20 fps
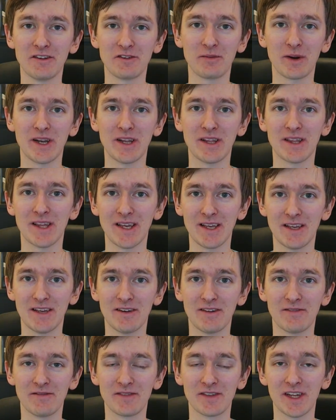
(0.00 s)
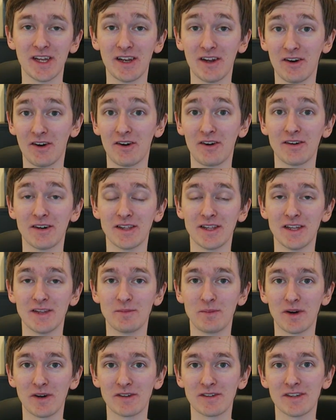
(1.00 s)
just when you think you've seen it all in these
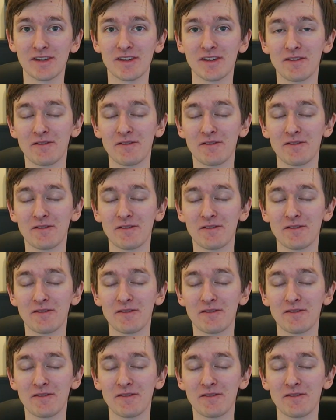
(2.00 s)
boxes,